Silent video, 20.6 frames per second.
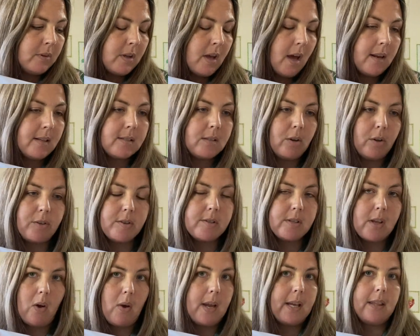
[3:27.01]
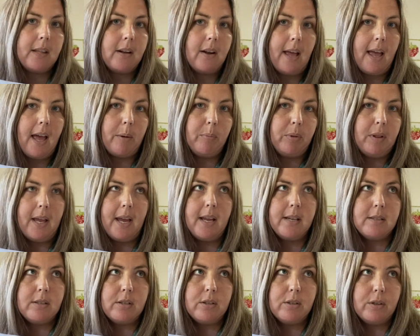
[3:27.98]
And it's not the sewing that I had
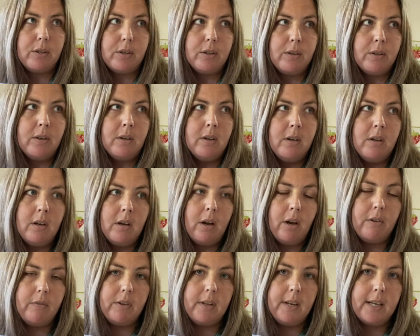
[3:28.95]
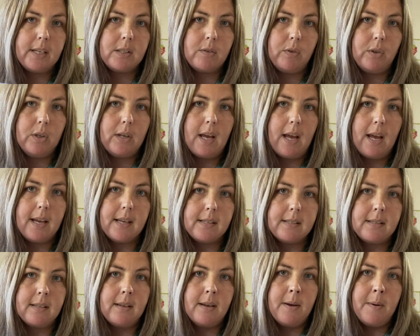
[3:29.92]
planned to do over the next few
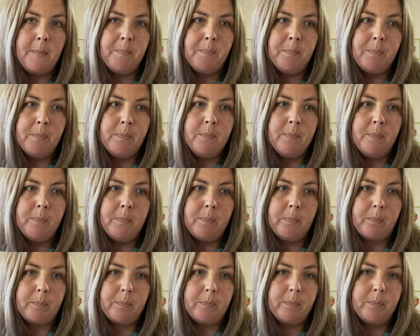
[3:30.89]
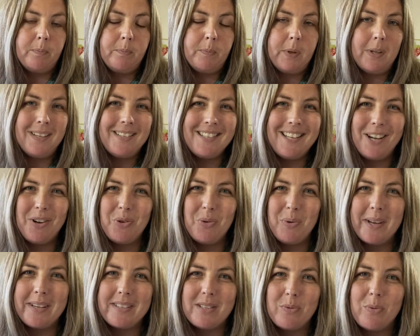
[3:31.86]
days. But isn't that
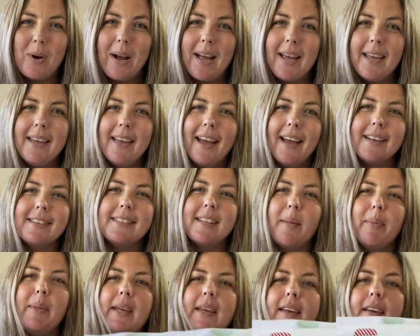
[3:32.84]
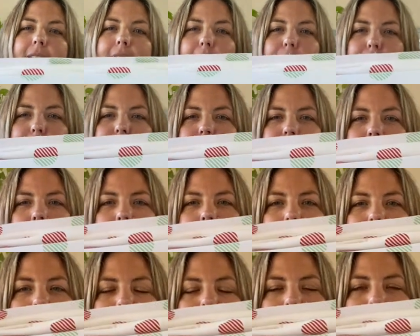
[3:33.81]
always the way? How something, all of a
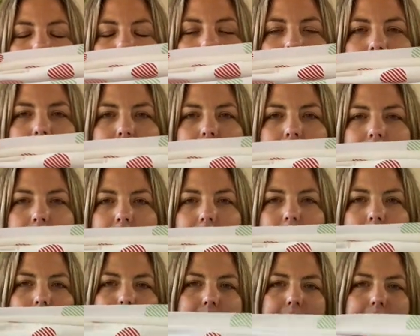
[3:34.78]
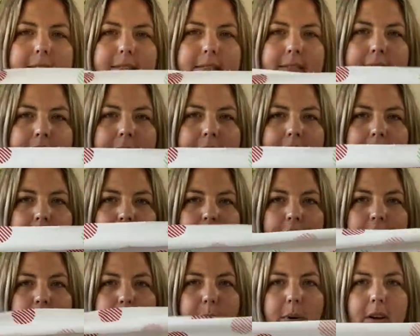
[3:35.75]
sudden you just go, oh yeah, and
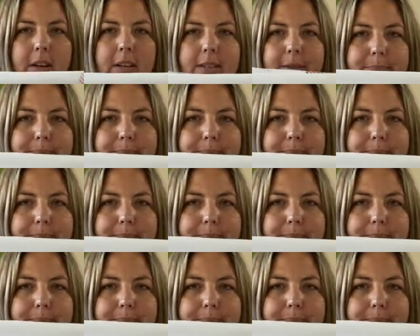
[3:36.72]
change your mind?